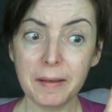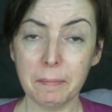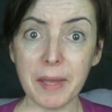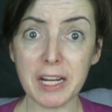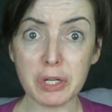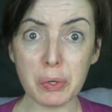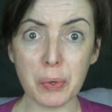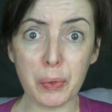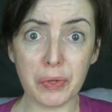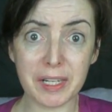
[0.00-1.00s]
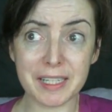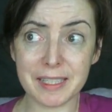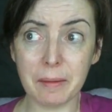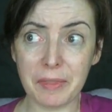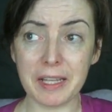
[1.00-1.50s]
make sure that
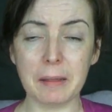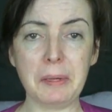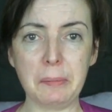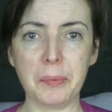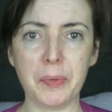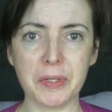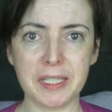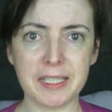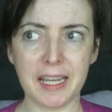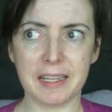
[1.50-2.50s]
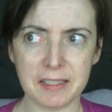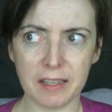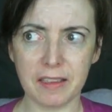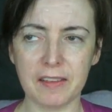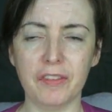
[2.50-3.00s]
it's something that people want to see.
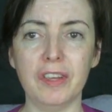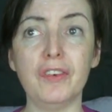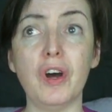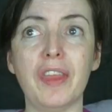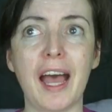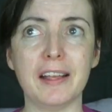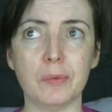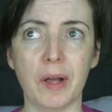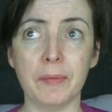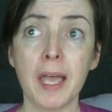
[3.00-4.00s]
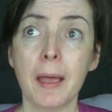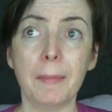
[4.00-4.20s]
So that you've that as well.